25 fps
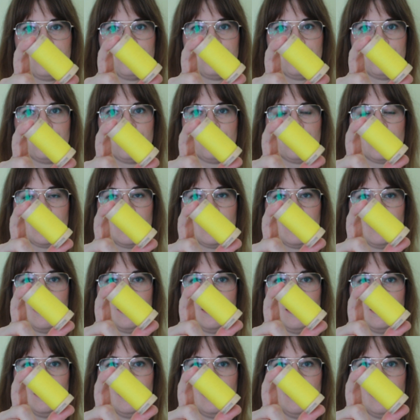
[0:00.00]

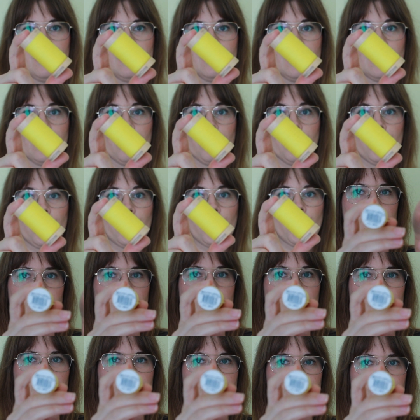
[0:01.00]
C.
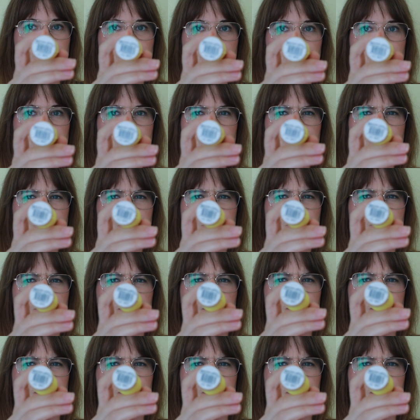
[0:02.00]
Also going to show you the